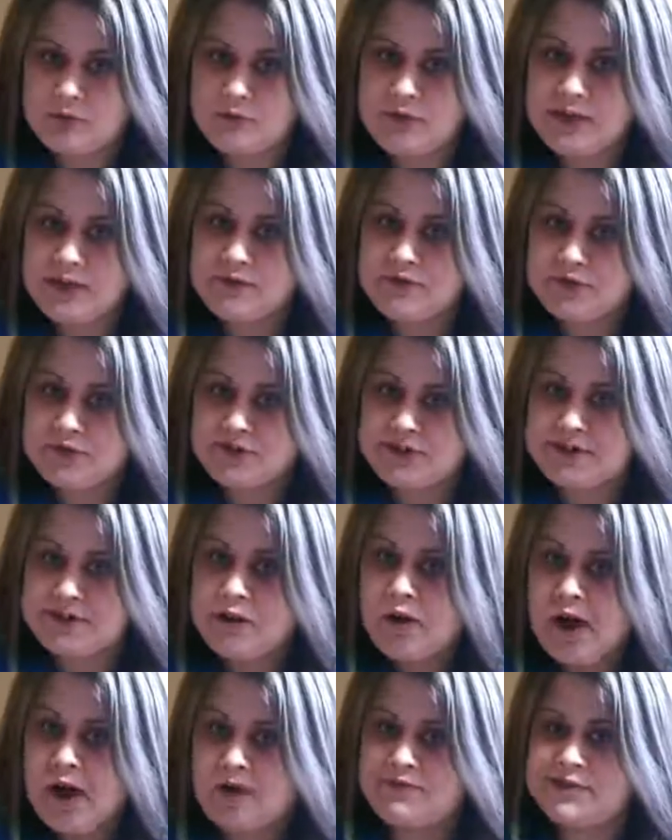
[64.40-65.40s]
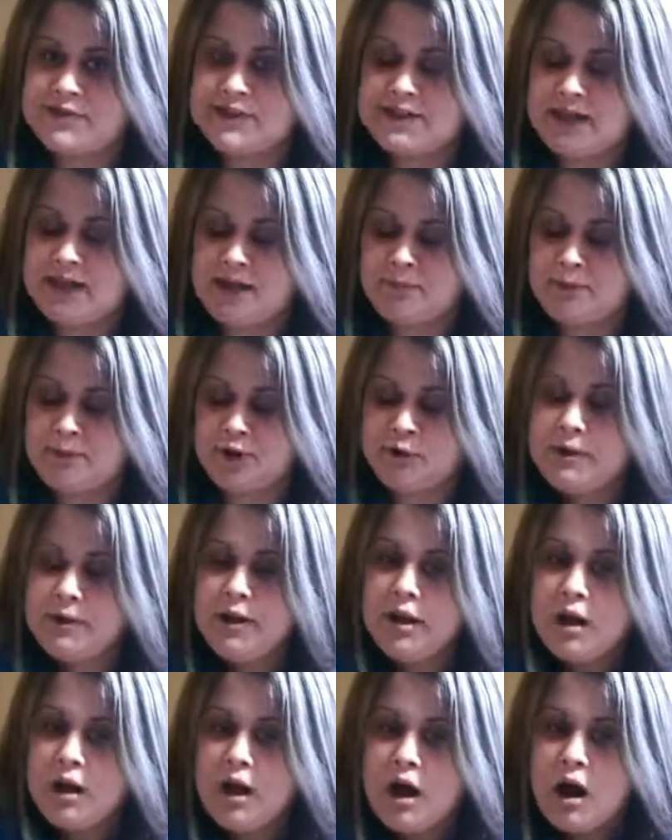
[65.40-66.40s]
give the saliva sample.
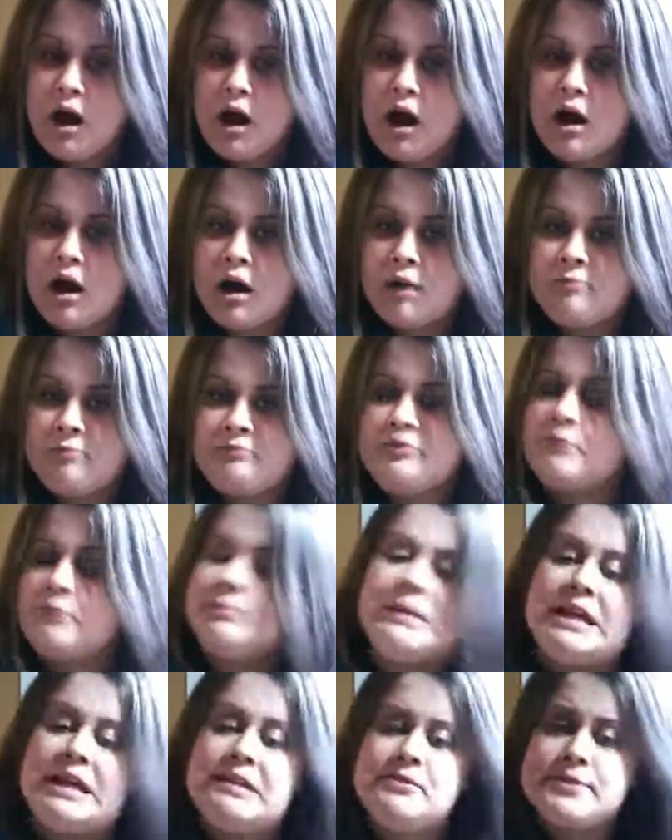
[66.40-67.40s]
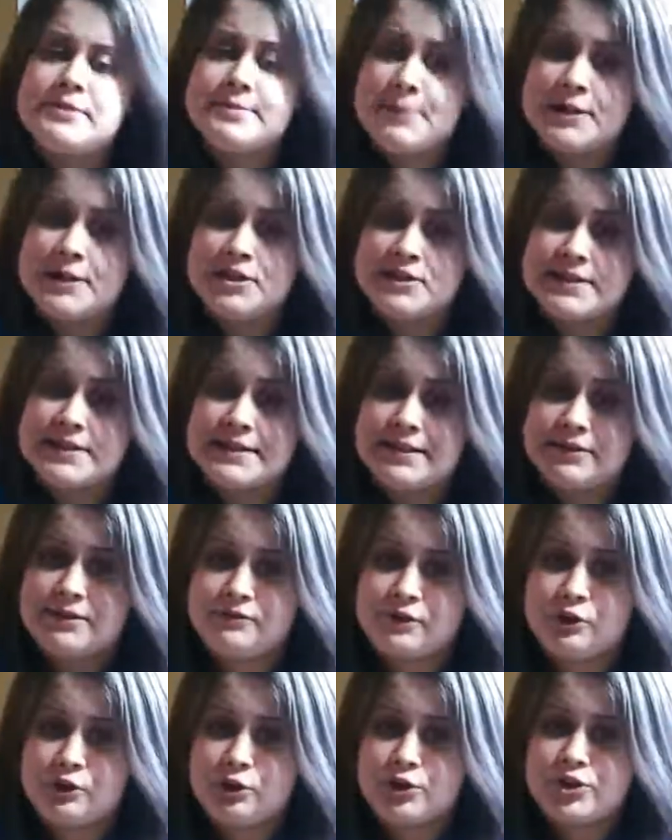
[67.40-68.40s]
For me, it was personally
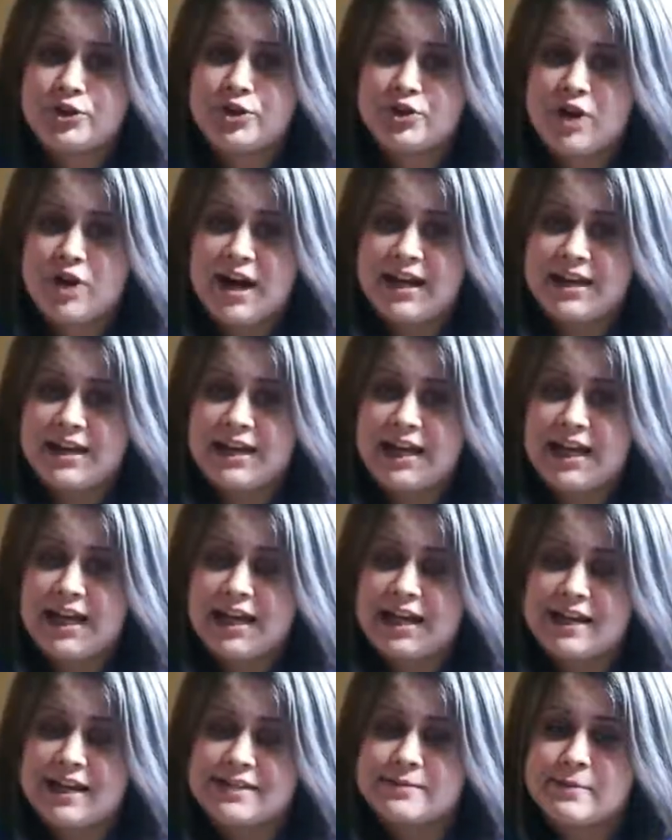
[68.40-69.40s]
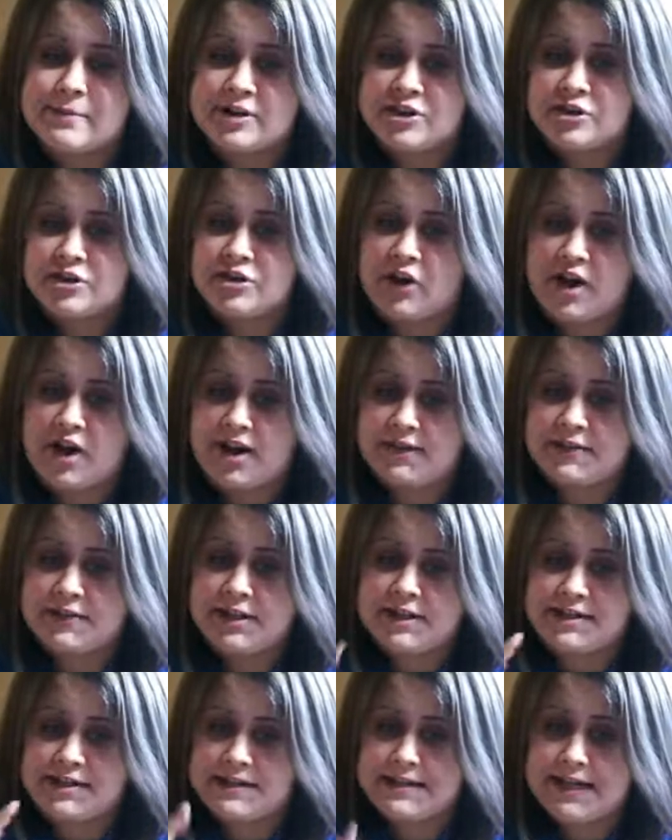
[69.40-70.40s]
difficult to try and get as much
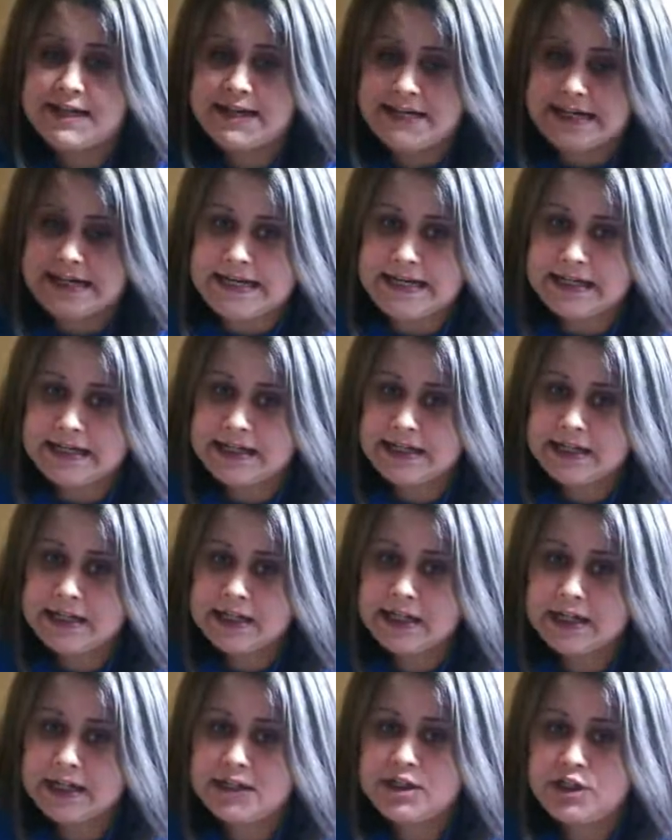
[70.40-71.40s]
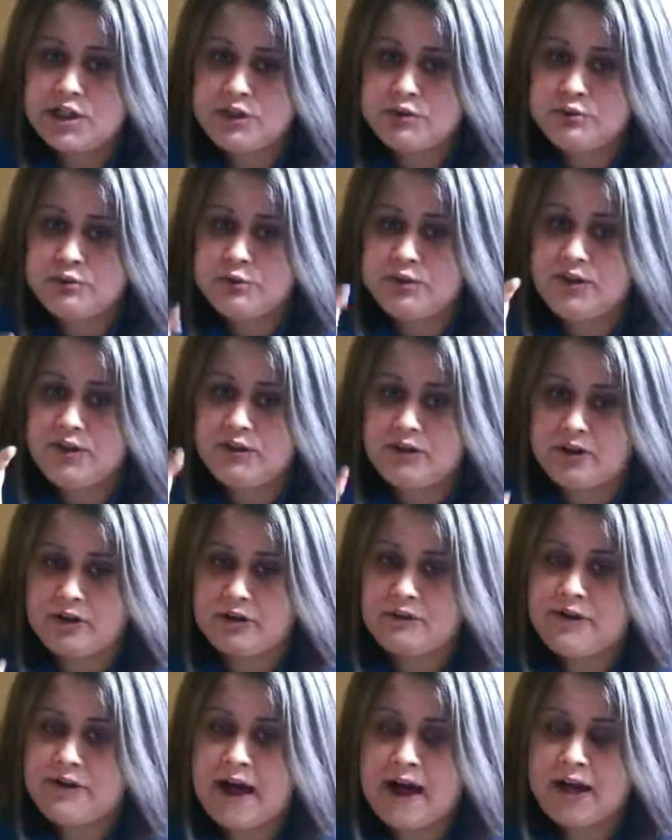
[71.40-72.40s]
saliva as they needed into the
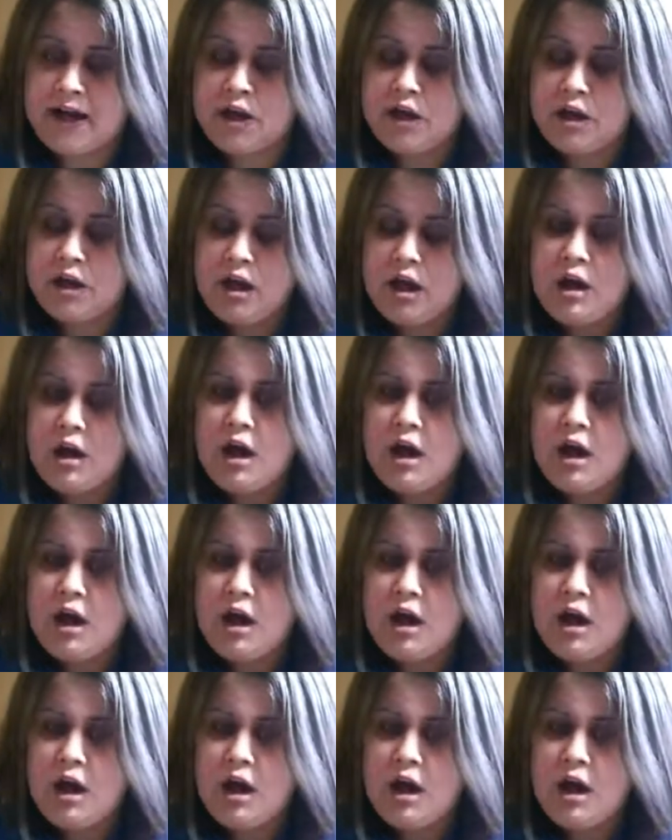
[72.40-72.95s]
little vial.